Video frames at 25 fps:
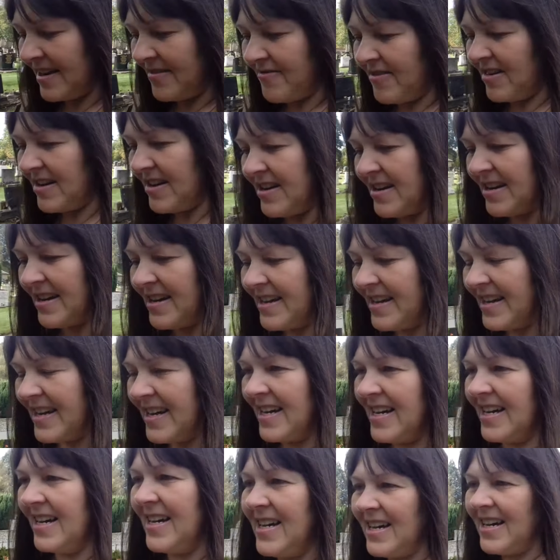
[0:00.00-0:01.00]
read
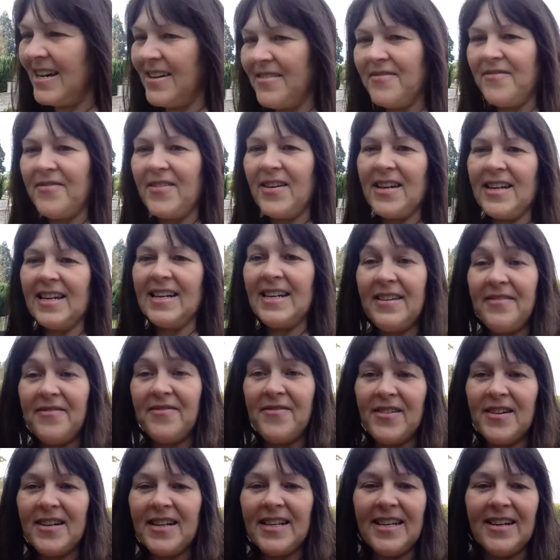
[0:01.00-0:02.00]
a vaguely
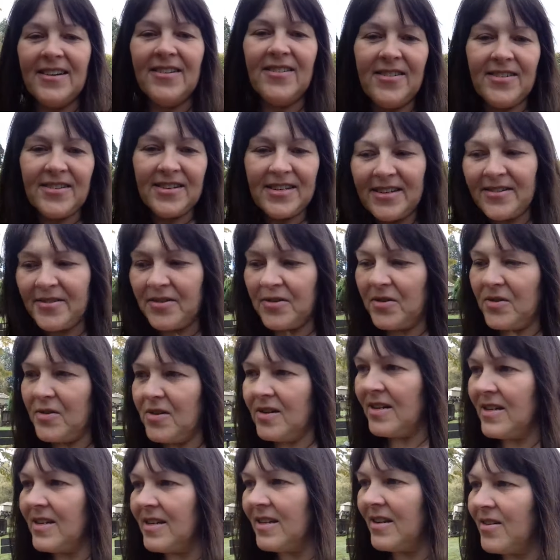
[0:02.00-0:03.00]
funny article
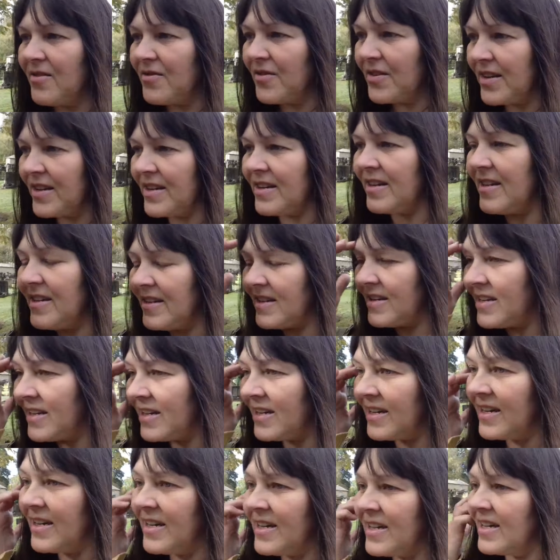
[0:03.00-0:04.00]
on the
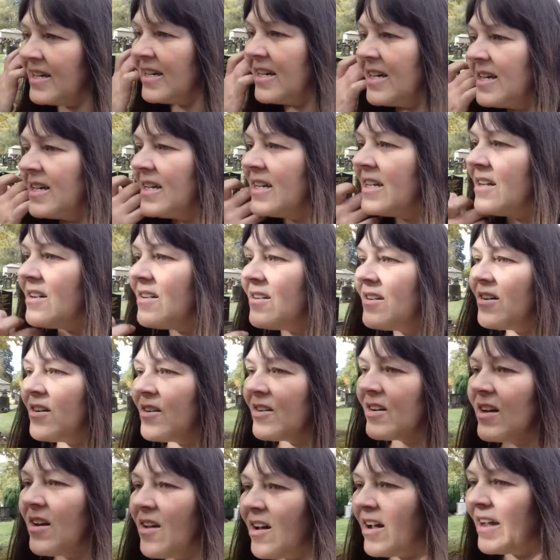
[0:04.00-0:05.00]

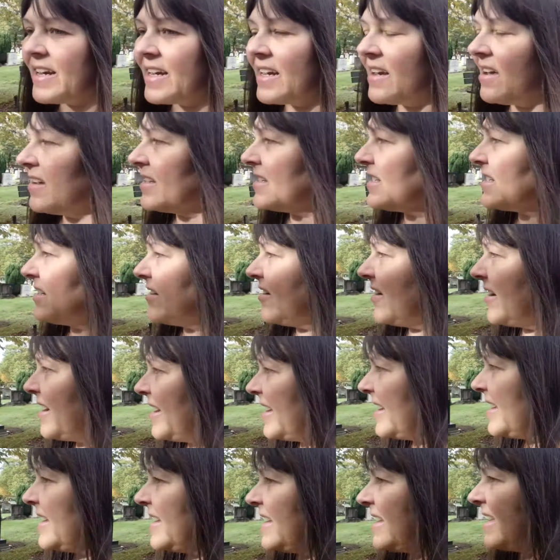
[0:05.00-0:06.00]
online last
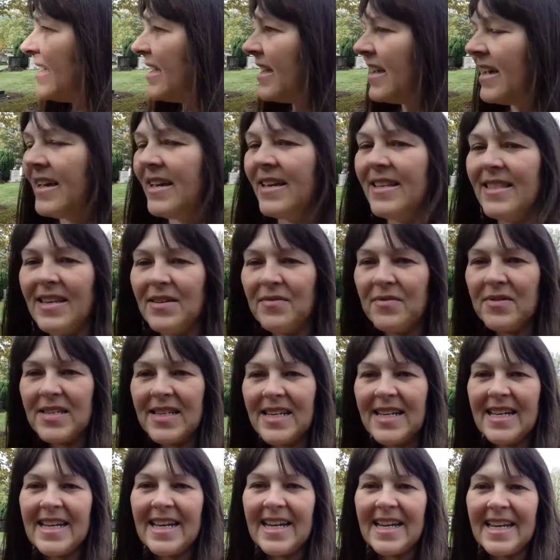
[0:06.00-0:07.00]
night. There was
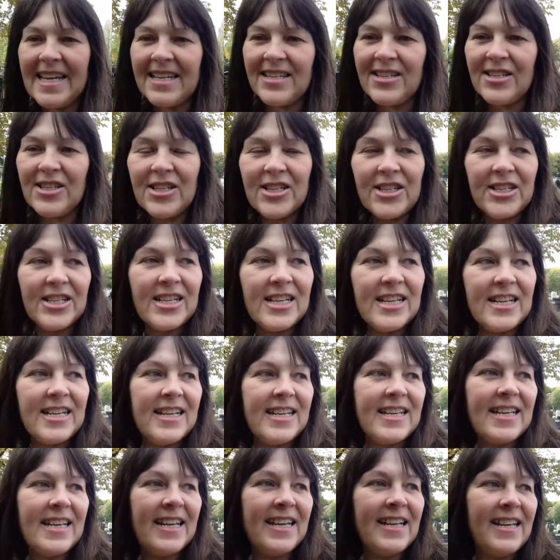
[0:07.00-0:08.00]
a glitch
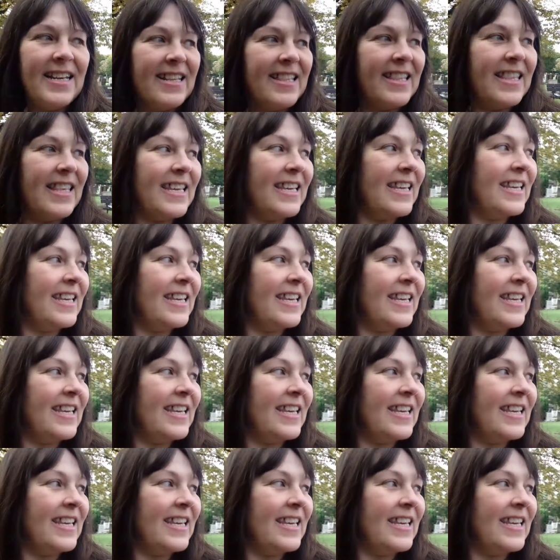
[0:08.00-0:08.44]
in